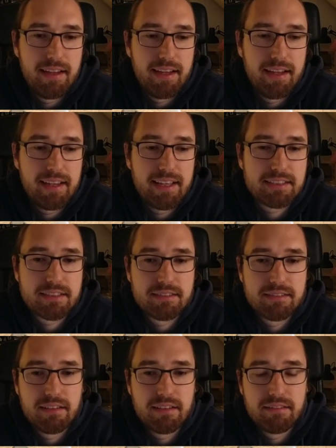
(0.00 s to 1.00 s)
I guess
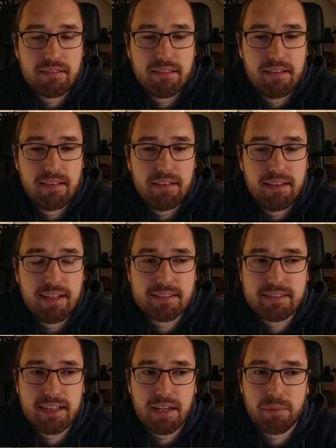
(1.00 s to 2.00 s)
let's
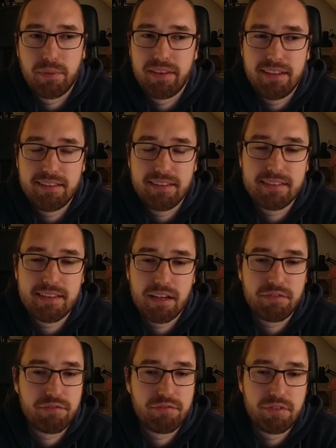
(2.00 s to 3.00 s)
start with the easy
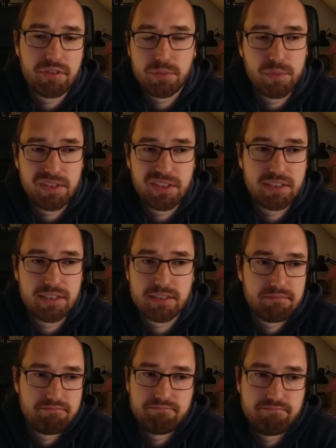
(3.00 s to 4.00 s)
stuff.
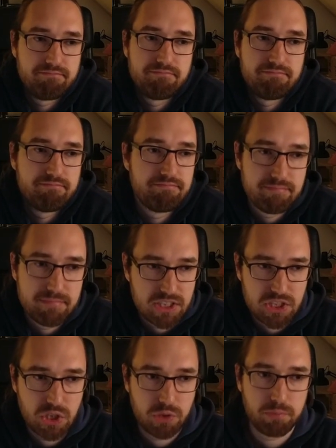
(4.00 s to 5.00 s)
Switches
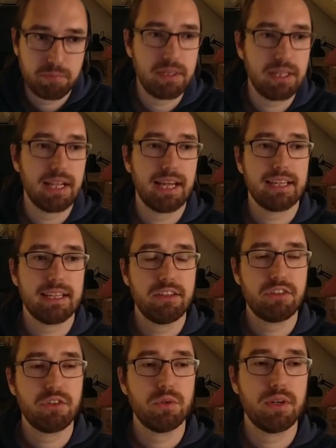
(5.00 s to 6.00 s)
shouldn't be like an
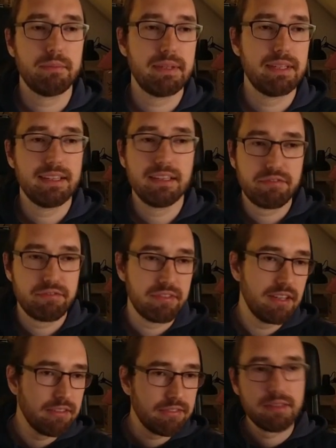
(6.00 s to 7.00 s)
issue. I mean,
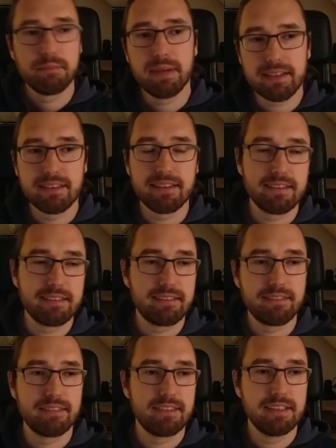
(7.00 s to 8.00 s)
if the magnet
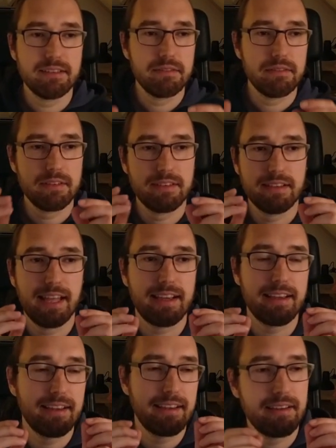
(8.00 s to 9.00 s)

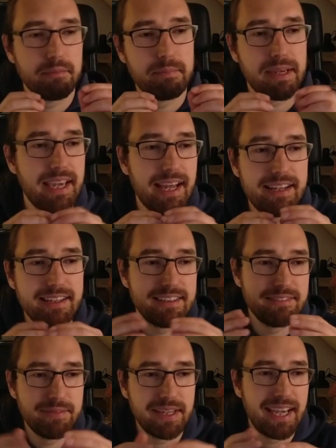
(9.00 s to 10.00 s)
like
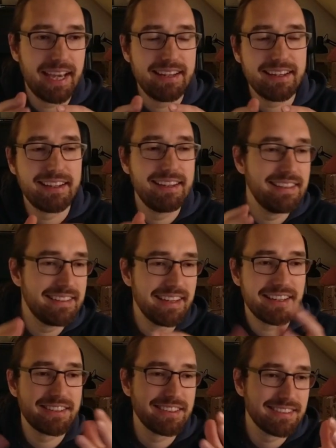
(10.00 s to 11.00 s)
mechanically
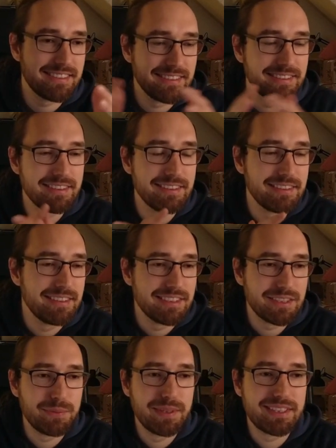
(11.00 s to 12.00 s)
touches the
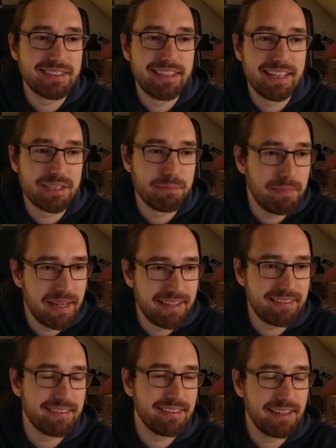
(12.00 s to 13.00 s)
switch, that's
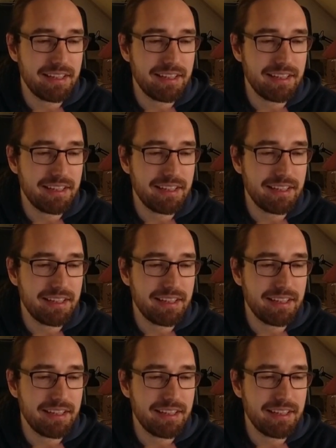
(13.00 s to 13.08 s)
bad.